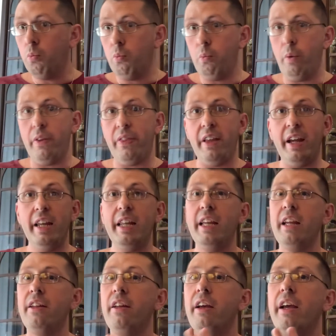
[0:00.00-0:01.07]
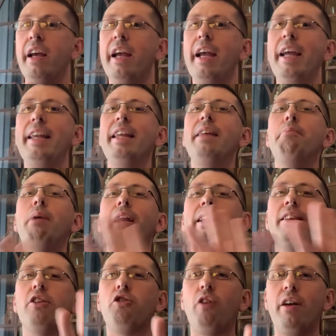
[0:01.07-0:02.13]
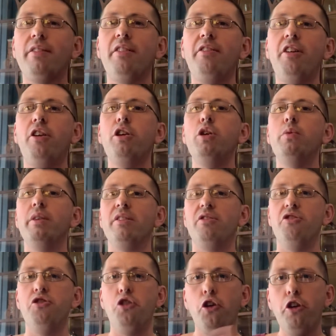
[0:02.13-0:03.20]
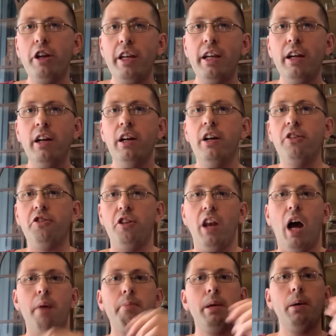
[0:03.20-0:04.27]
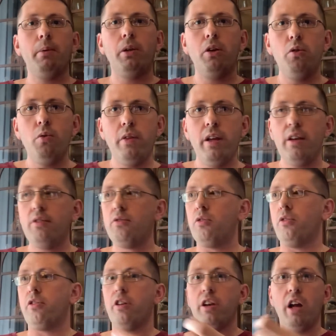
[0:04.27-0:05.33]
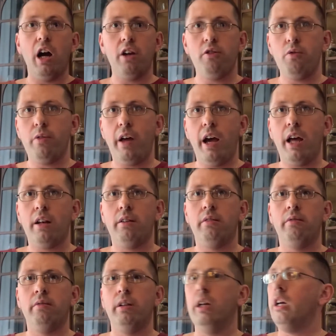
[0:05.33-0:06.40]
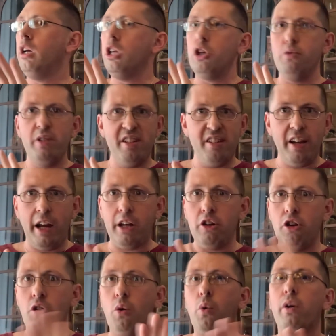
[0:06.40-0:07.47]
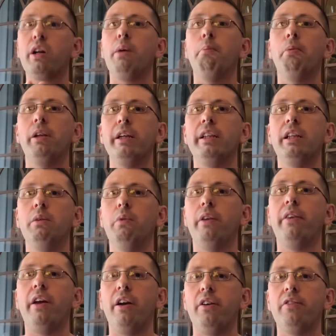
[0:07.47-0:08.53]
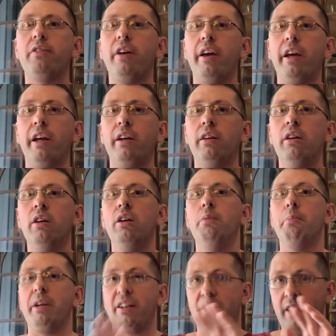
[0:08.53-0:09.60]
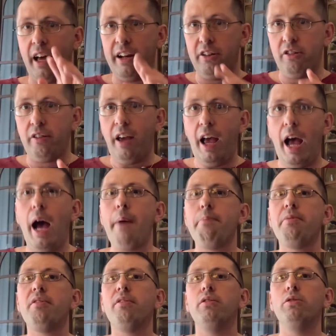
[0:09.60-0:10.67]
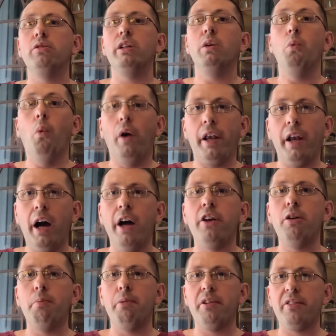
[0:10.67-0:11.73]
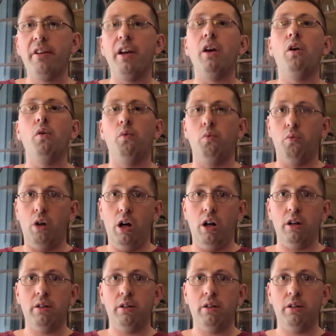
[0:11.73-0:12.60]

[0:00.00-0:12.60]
with anybody that tries to tell you it's dirty to not be able to do this or to not do that. You need to ignore completely what they are saying, because that is absolutely 100% wrong.